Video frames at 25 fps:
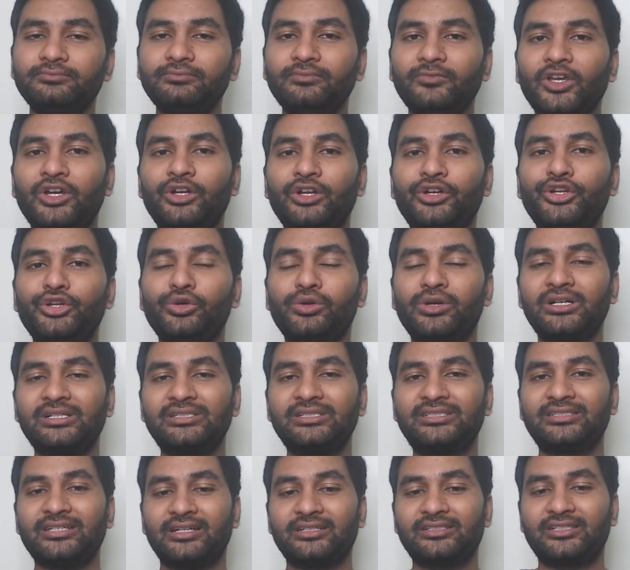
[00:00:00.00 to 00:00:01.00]
neural
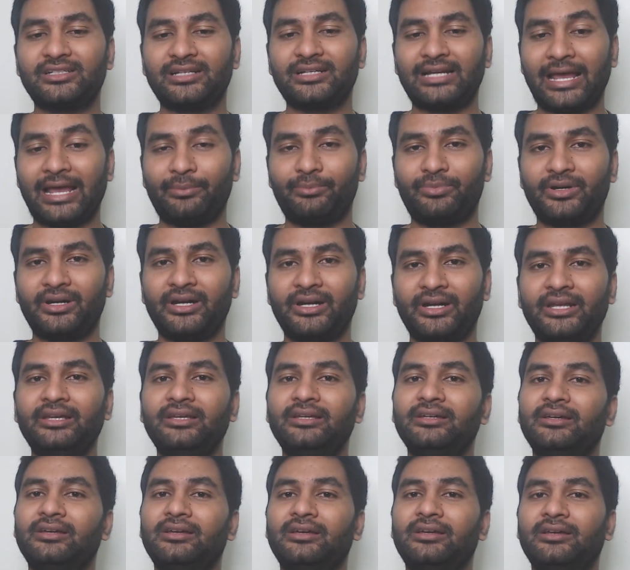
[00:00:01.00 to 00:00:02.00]
search library
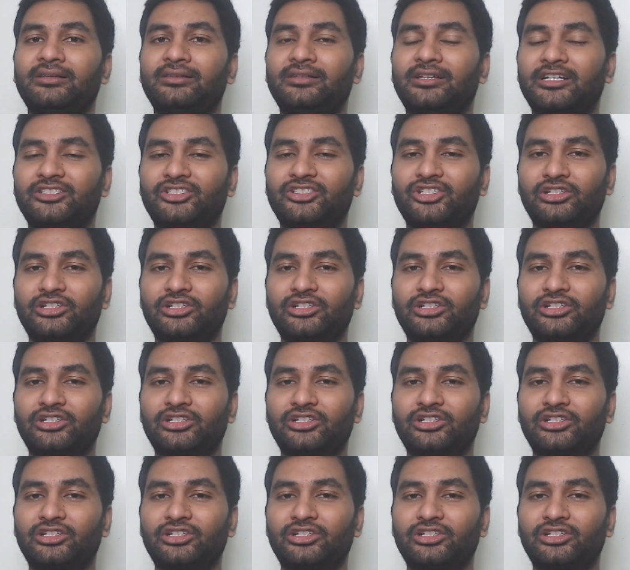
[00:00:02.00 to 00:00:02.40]
that's